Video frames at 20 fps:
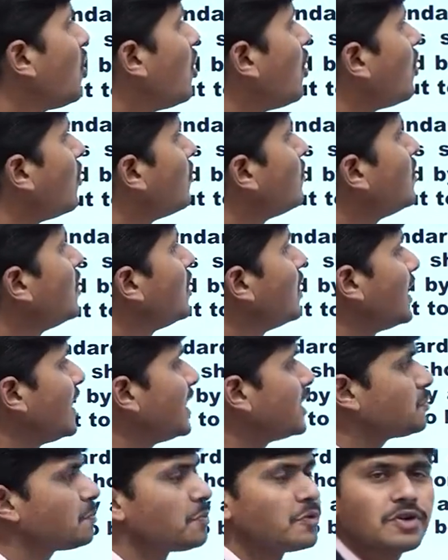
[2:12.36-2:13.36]
ohm
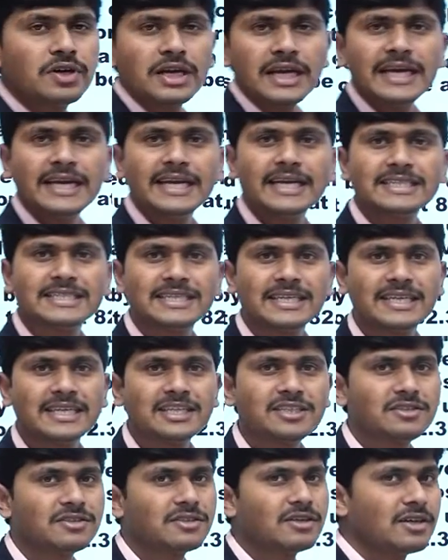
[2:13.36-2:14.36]
is put in a
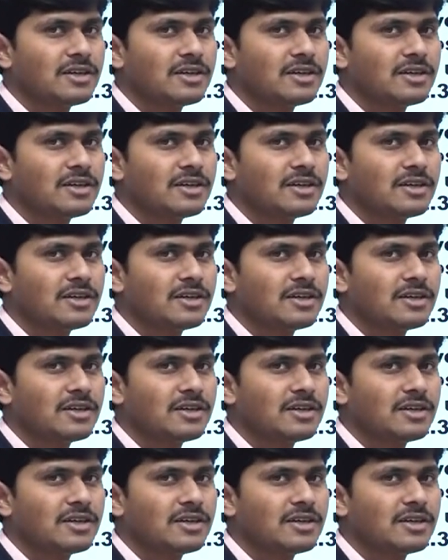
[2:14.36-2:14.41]
series.